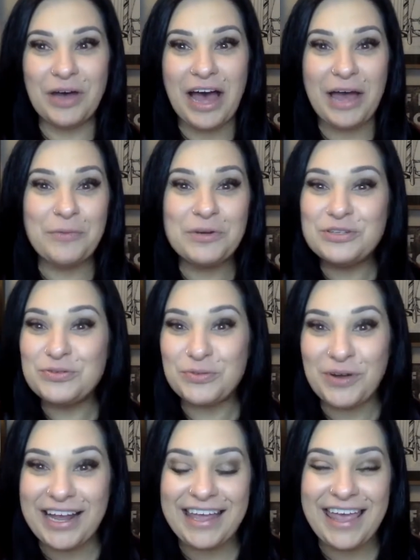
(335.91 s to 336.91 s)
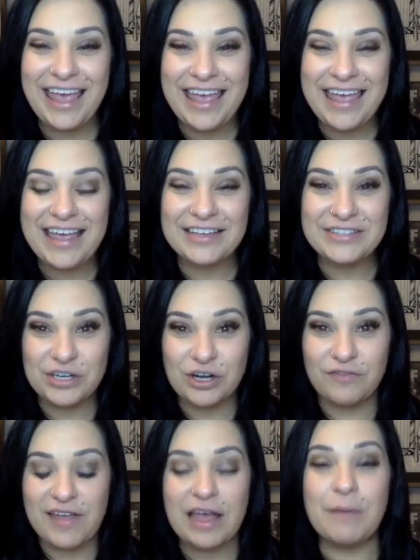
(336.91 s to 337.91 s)
I would drink a
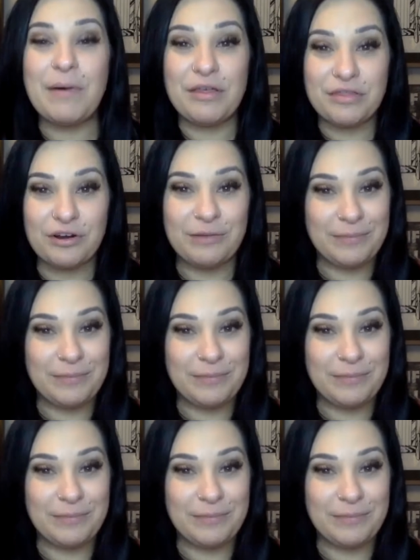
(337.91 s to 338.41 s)
serving about 30